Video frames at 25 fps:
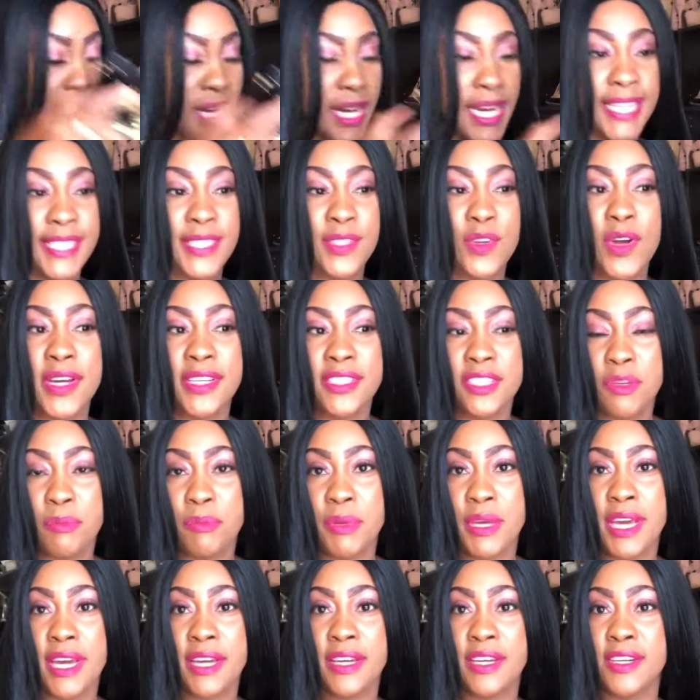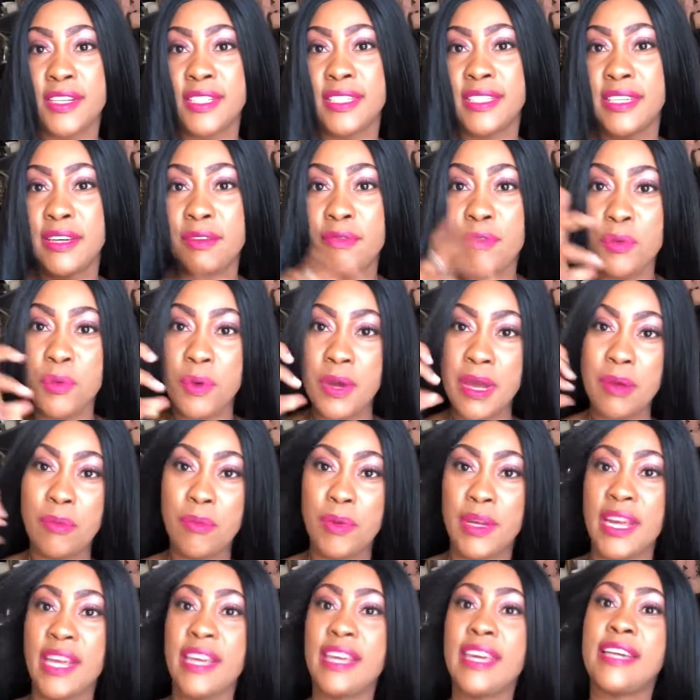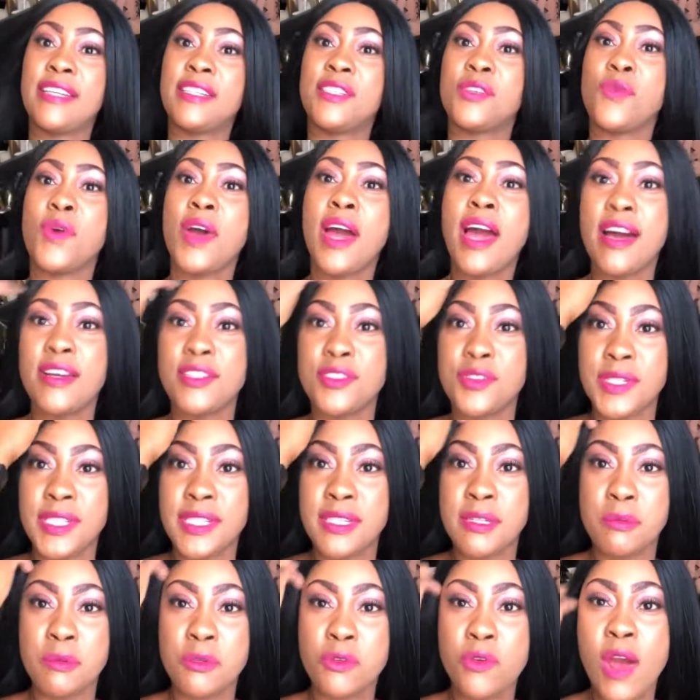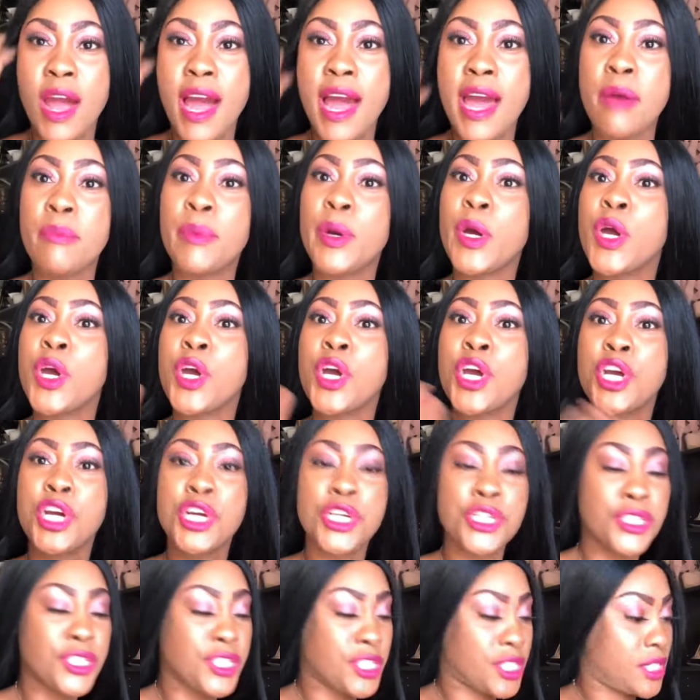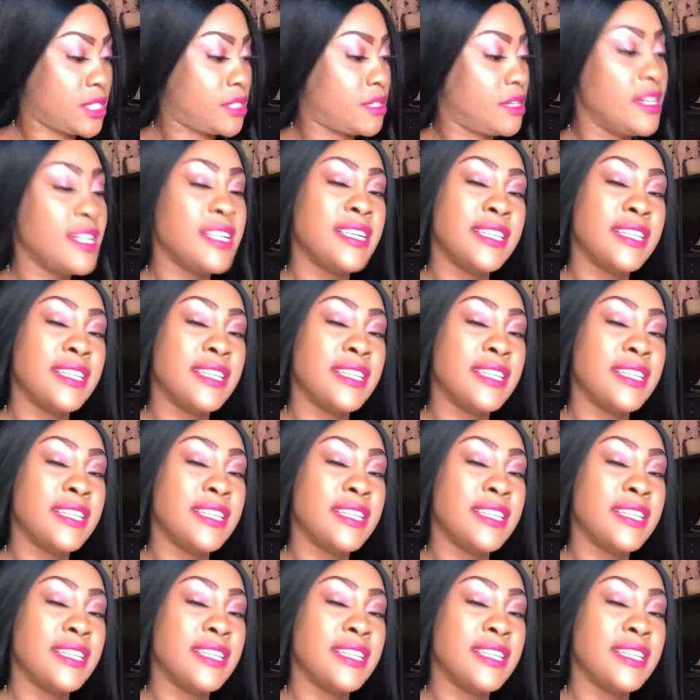it's going to be a good giveaway when I get to 100 subscribers.